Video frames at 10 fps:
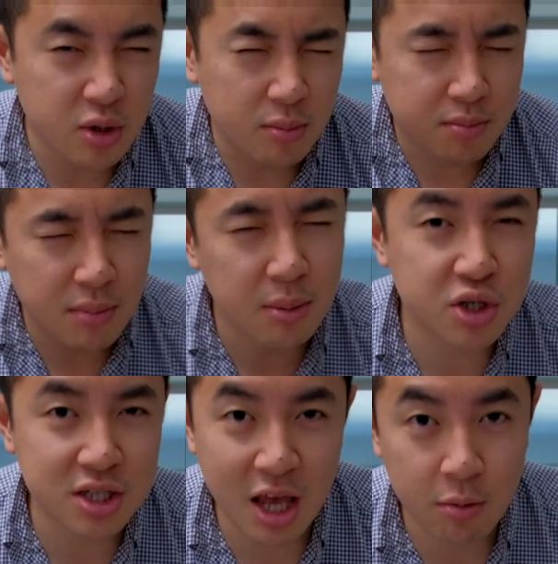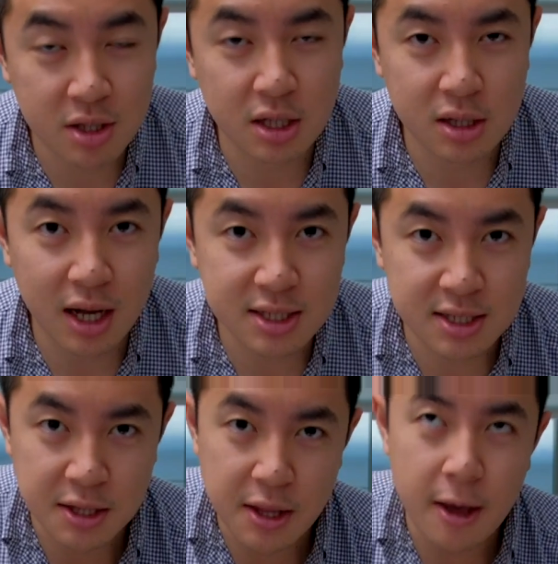So maybe just keep your sunglasses in